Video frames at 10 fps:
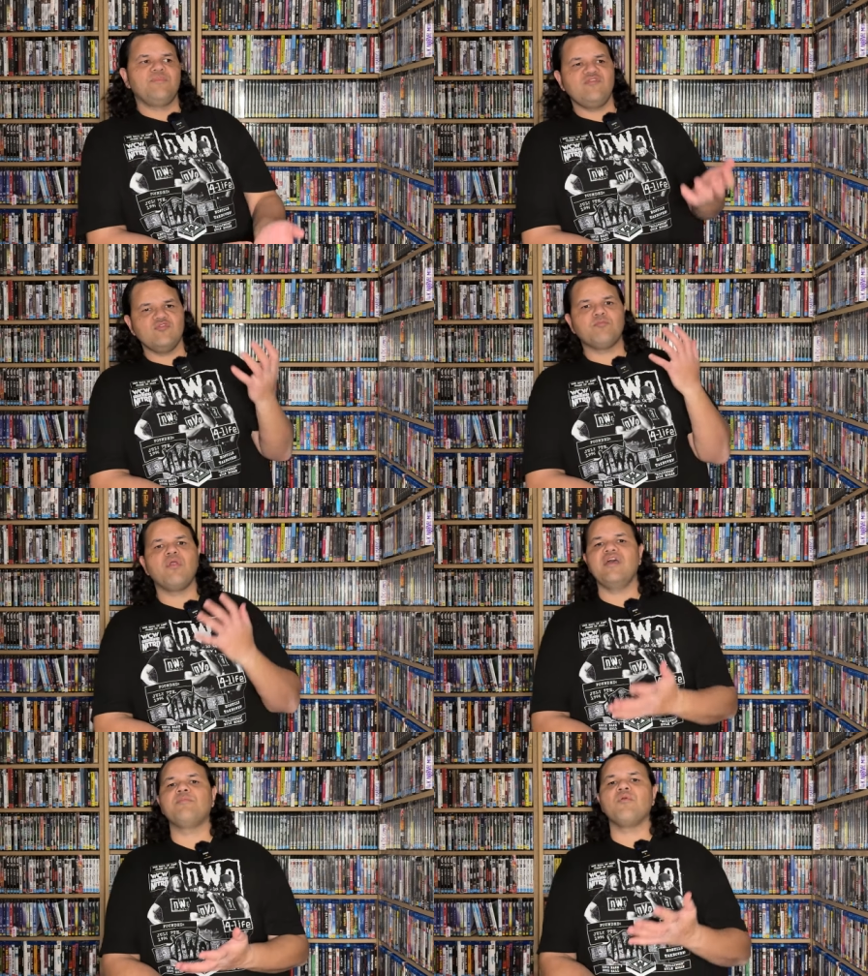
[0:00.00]
This was
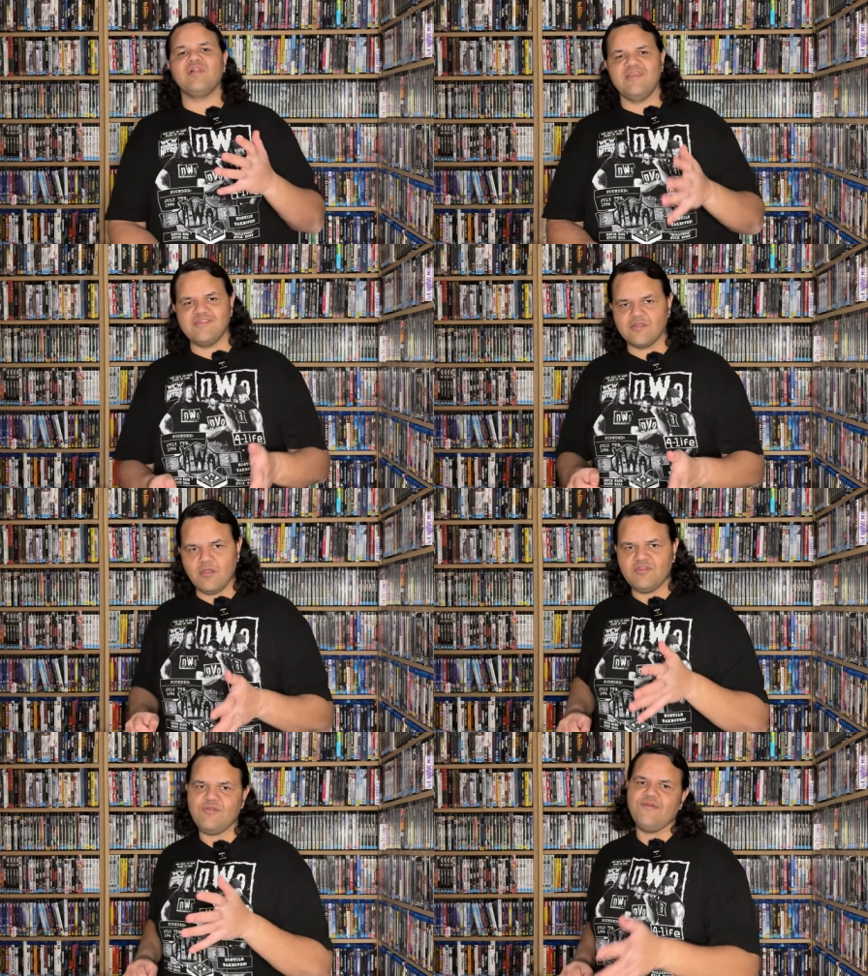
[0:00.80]
prior to Brock Lesnar
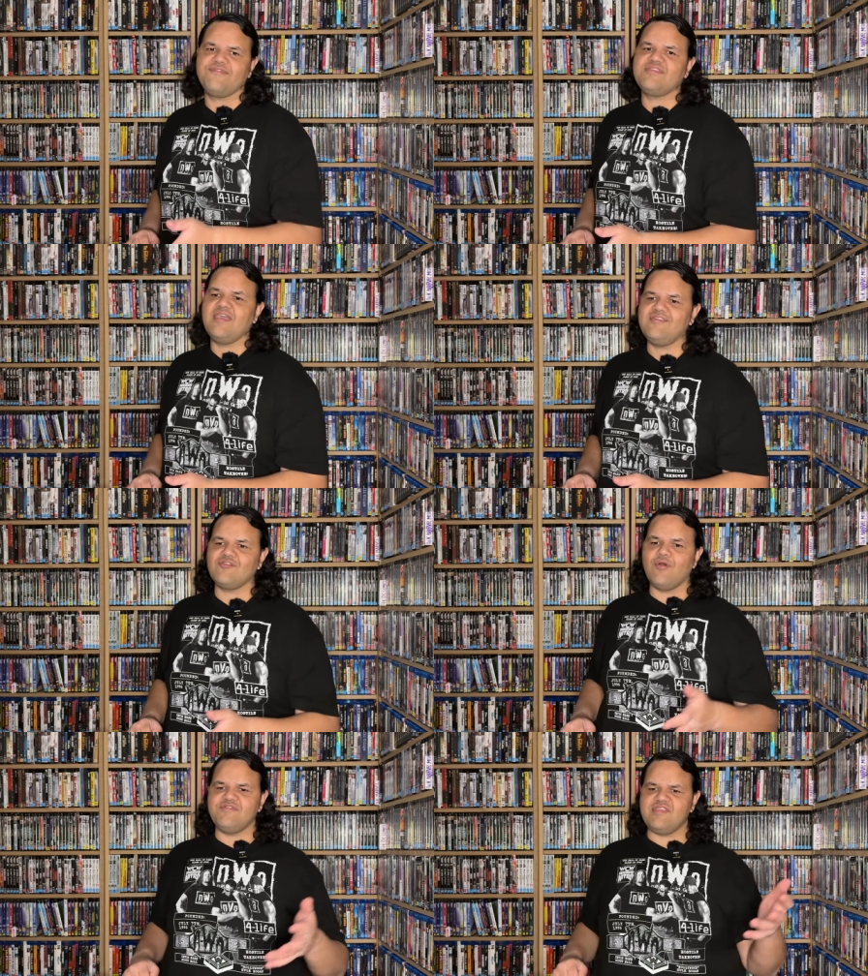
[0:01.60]
going to U F C,
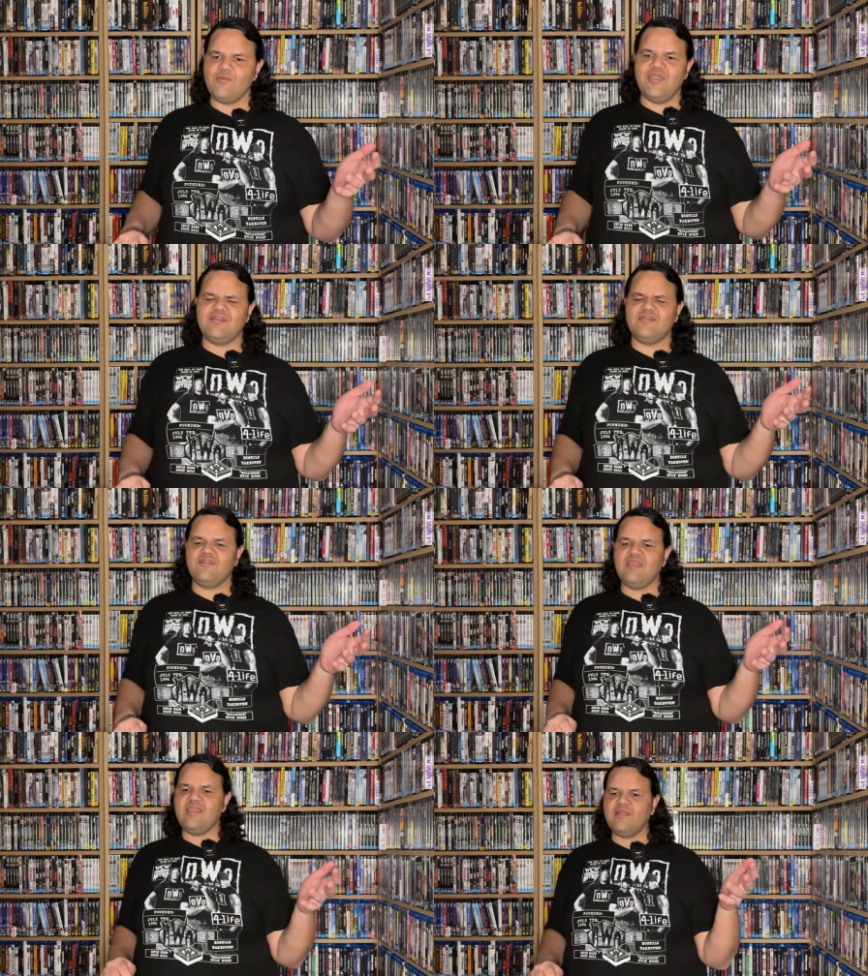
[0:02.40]
so obviously he, went,
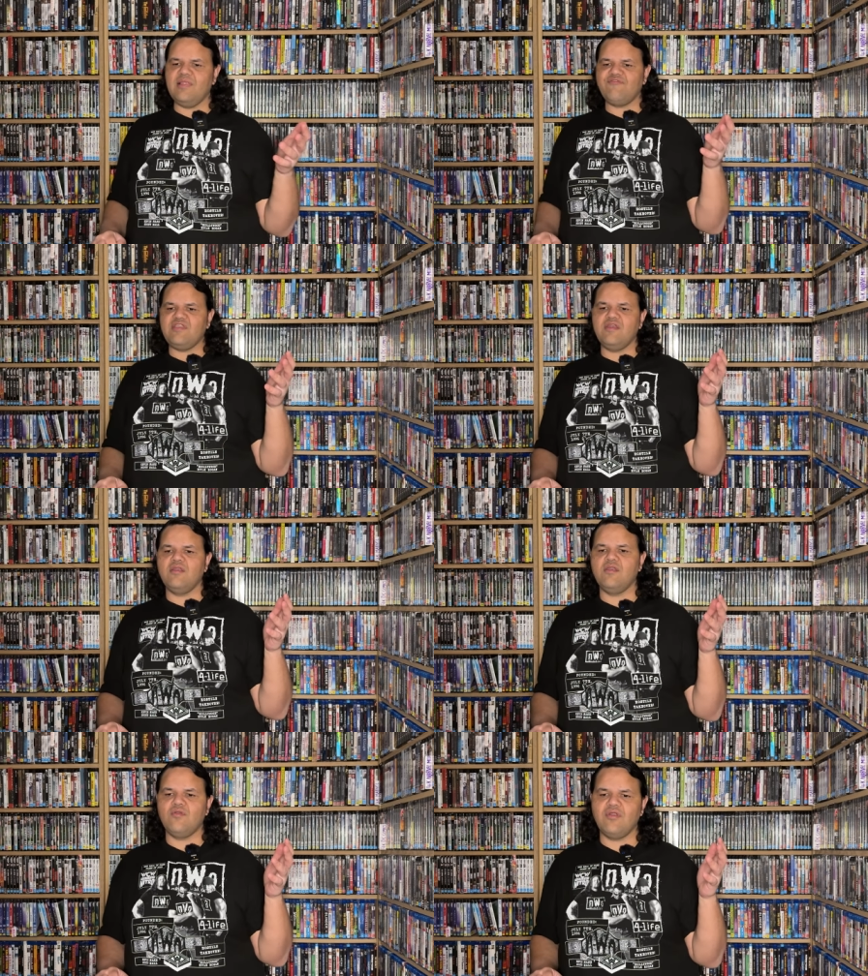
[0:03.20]
he left
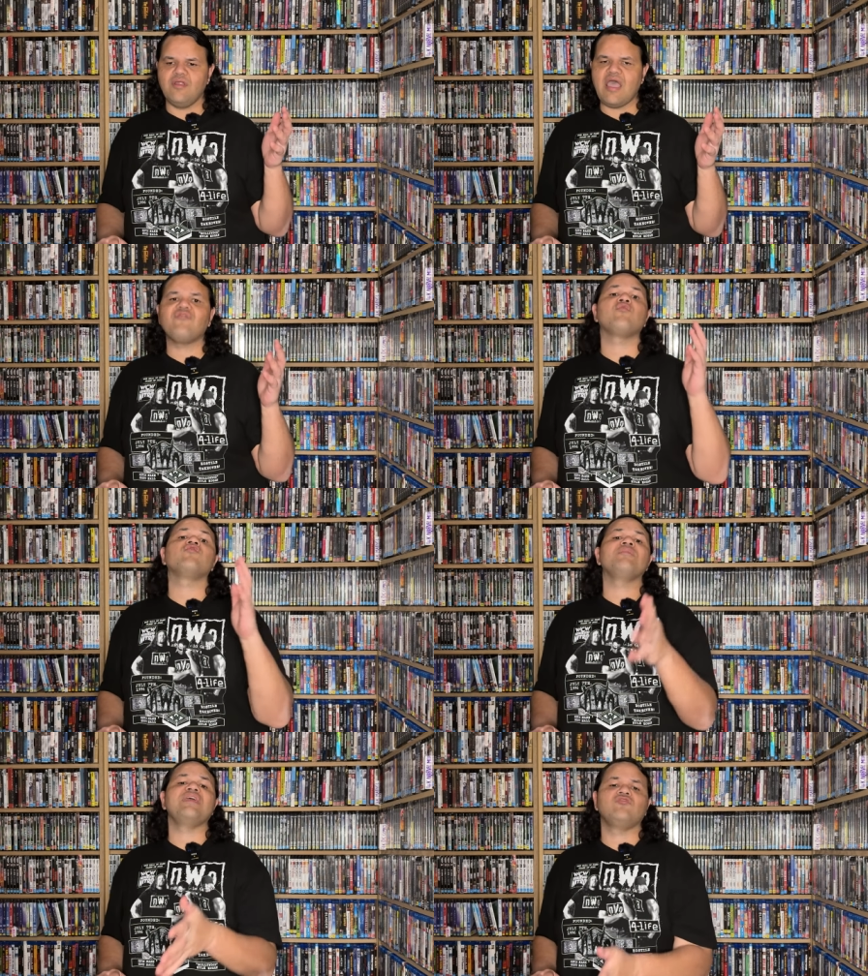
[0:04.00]
in, after
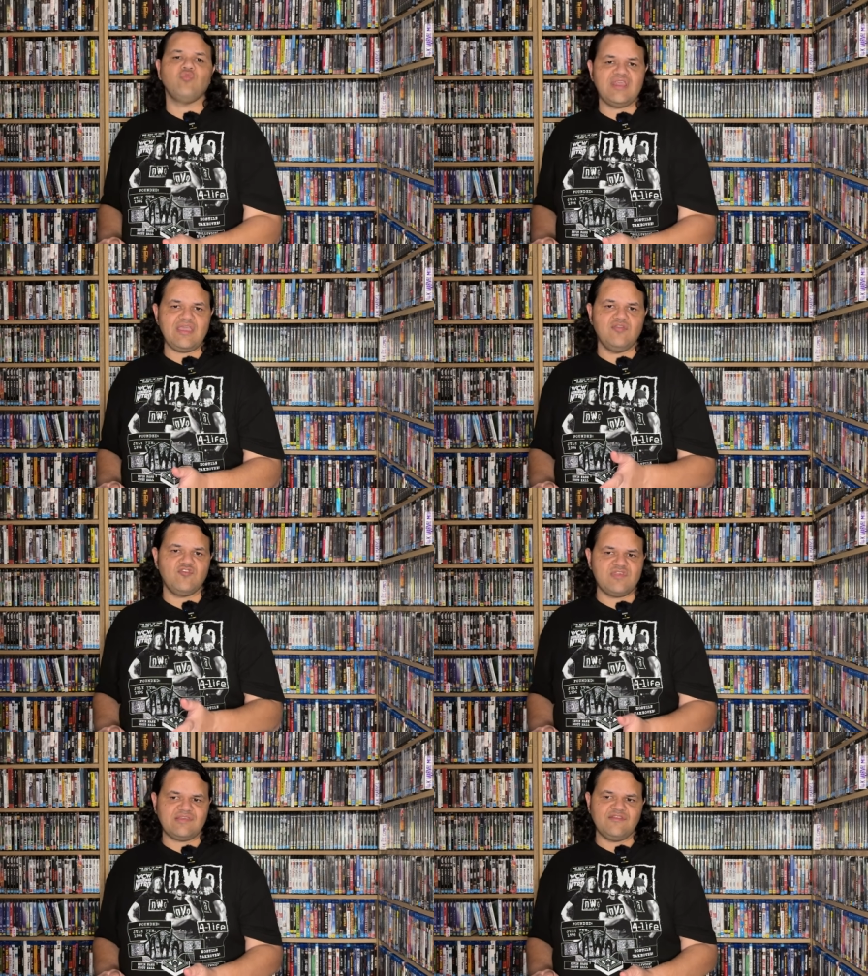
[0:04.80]
WrestleMania twenty in
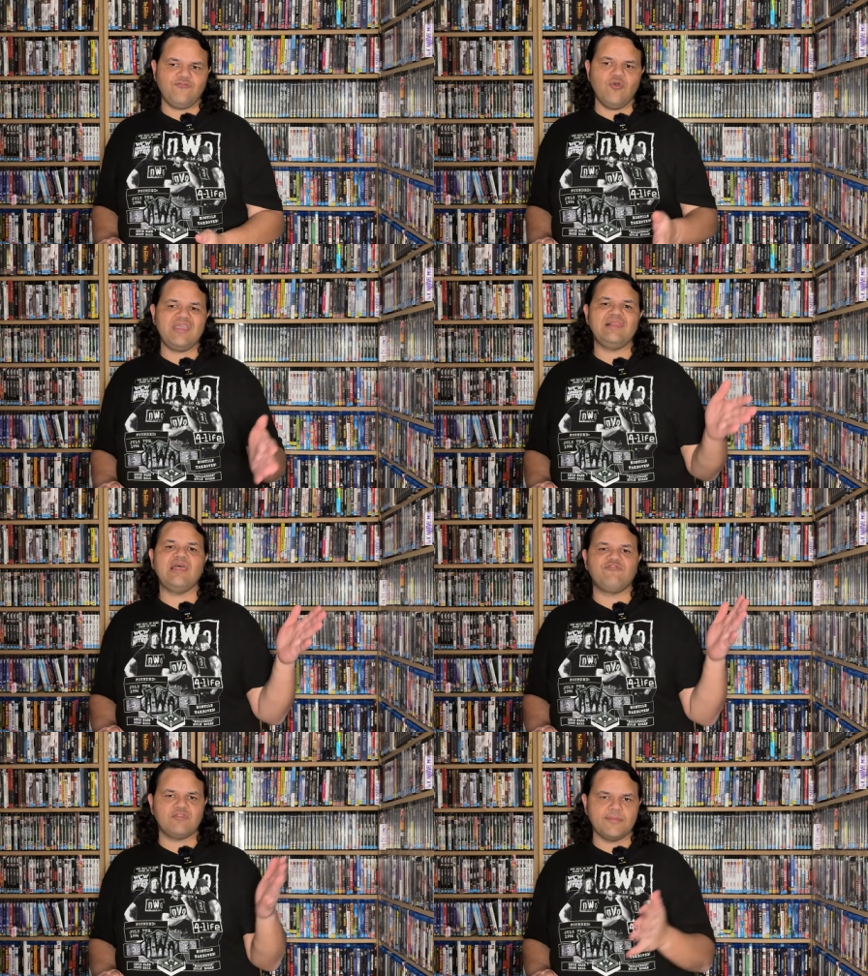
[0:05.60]
two thousand four, he
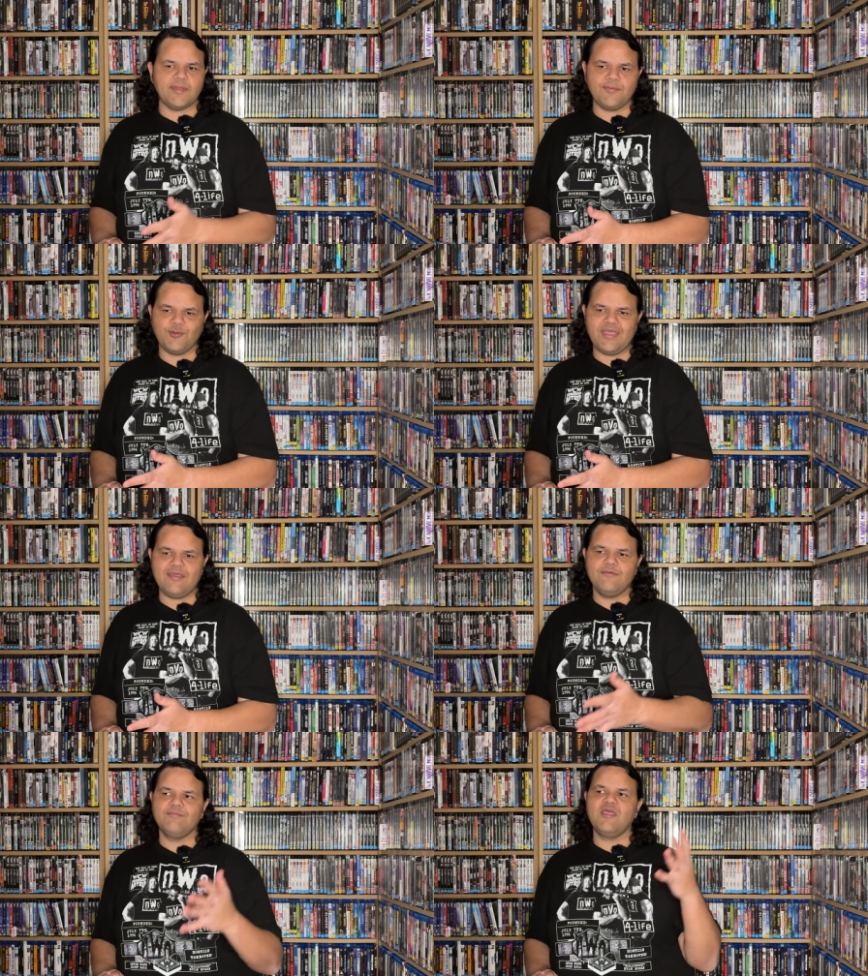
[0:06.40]
left W W E.